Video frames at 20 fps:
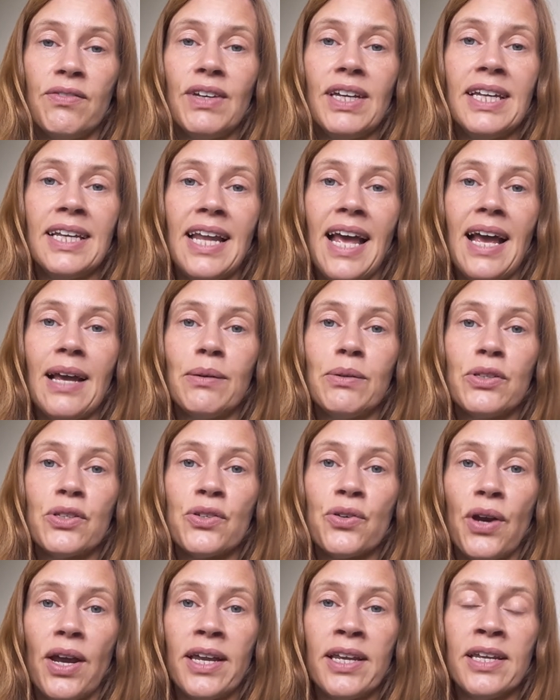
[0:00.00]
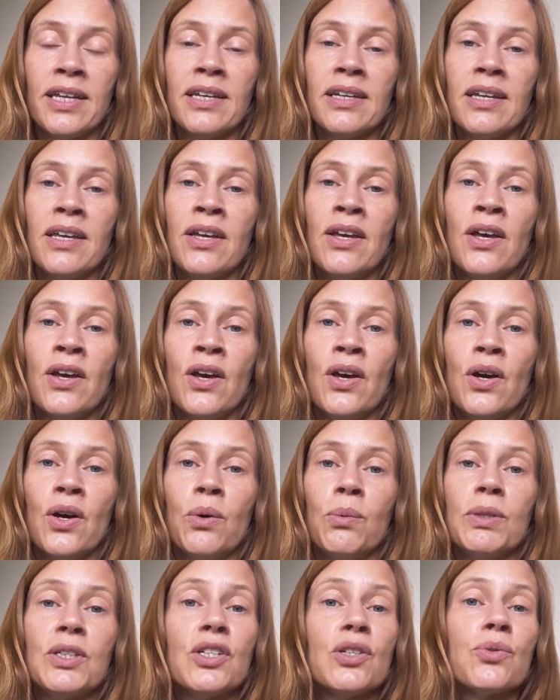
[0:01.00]
of in-house training
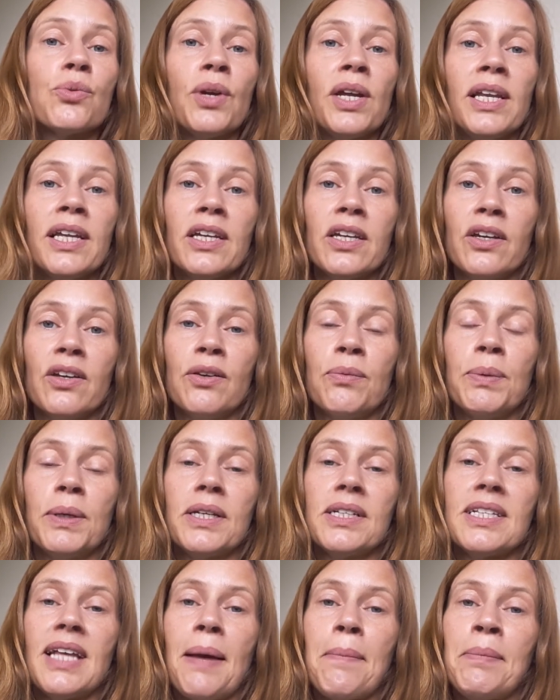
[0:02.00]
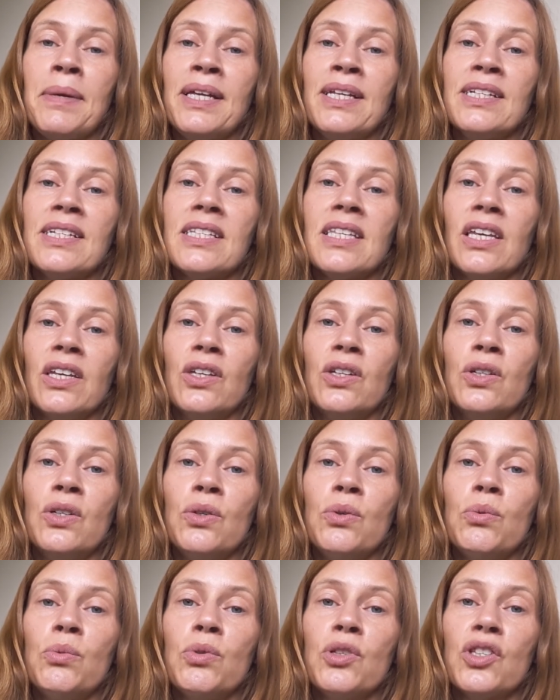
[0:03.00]
which is really good because that means that
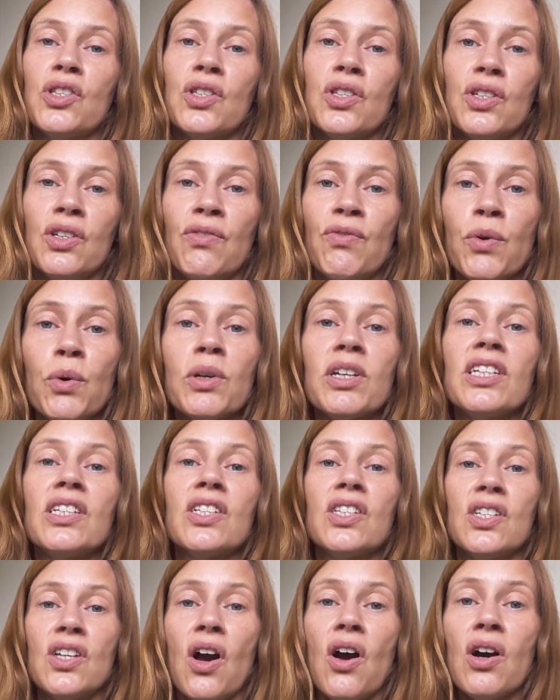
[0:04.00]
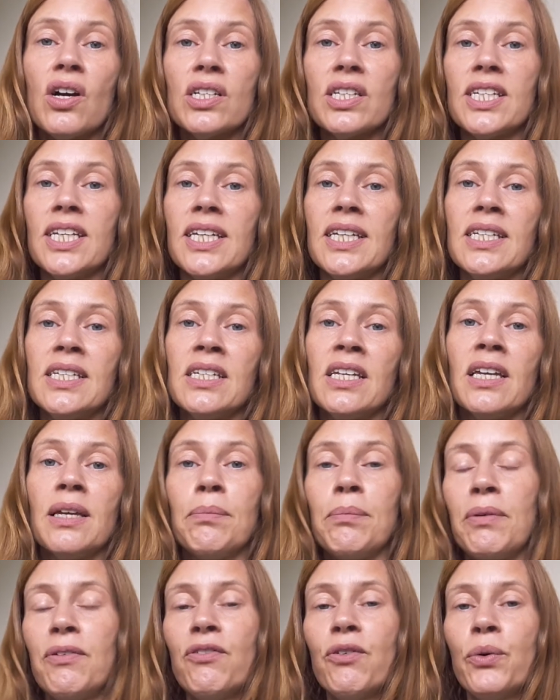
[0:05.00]
you you've already started
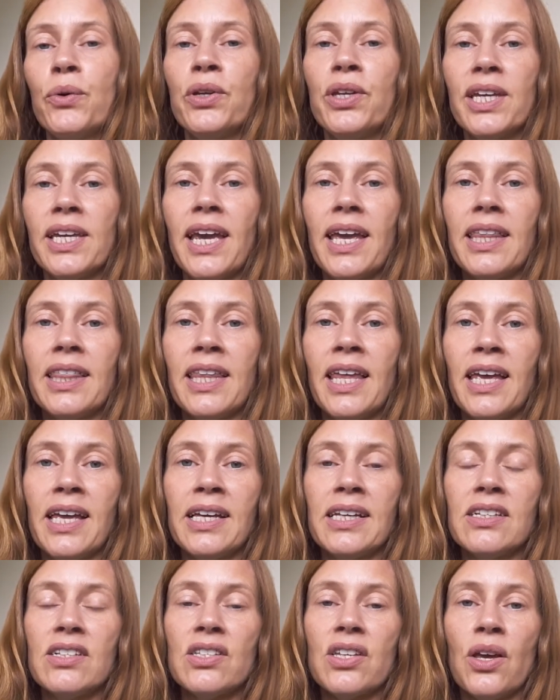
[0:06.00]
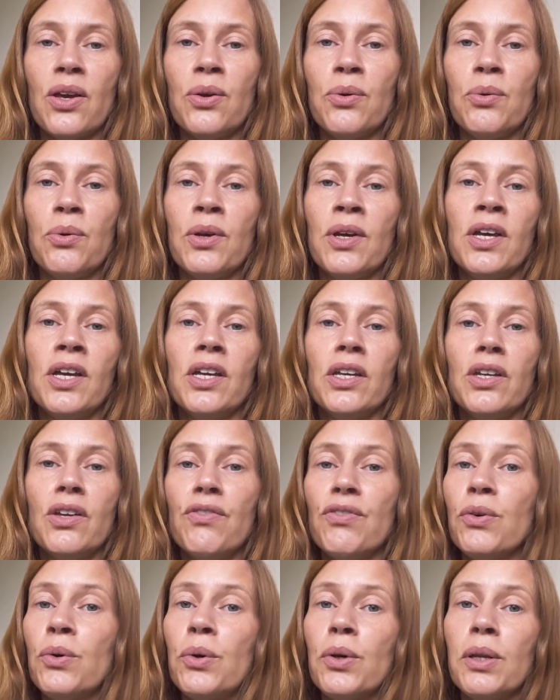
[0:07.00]
before you get there so
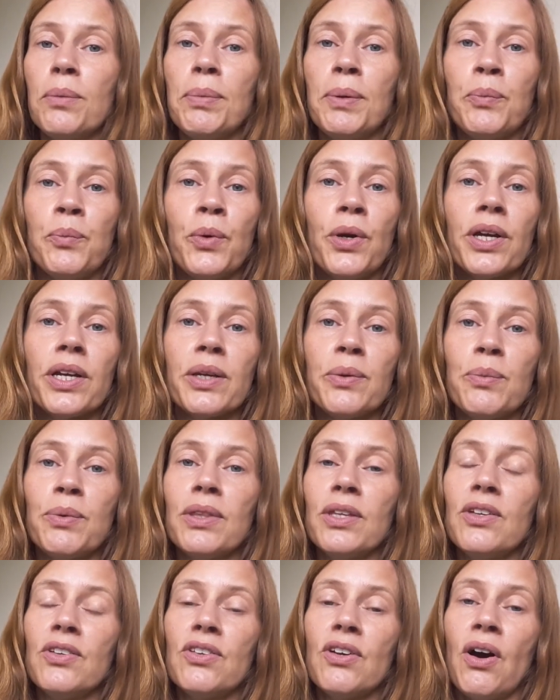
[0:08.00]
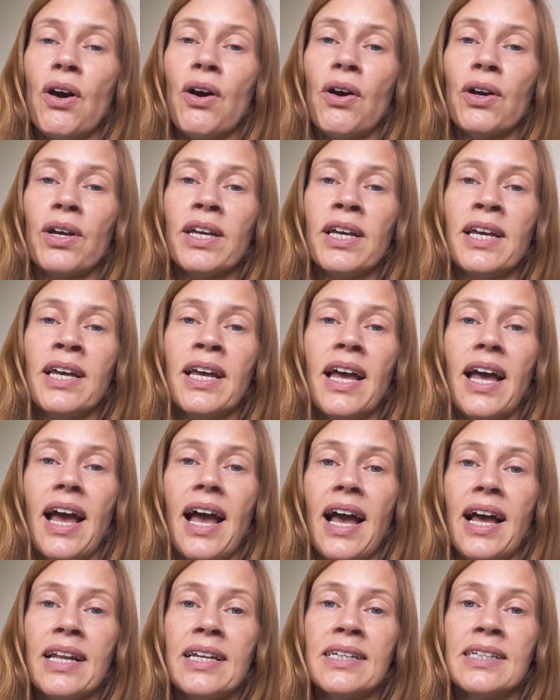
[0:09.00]
you've already been working with your dog
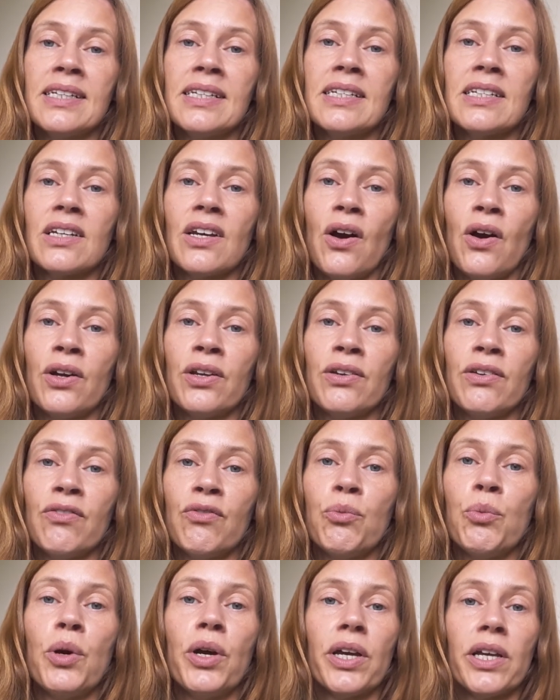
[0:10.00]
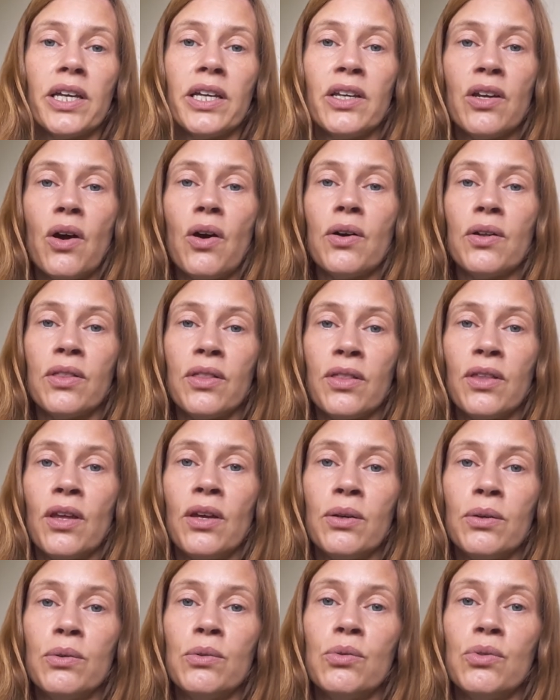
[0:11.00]
and kind of working on
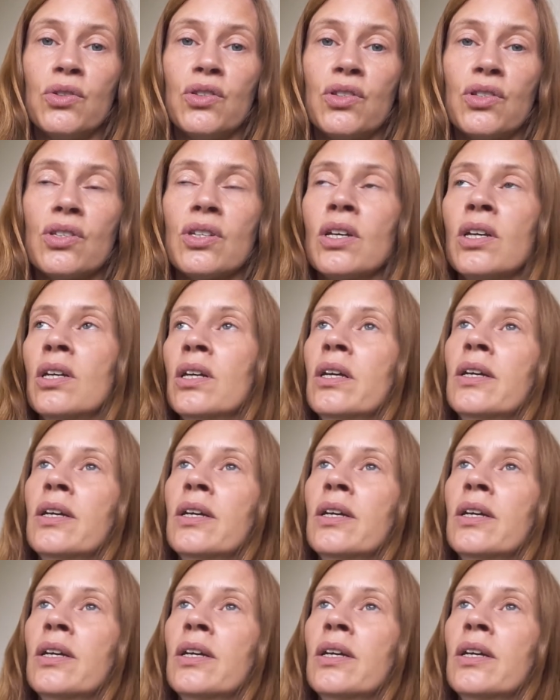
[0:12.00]
those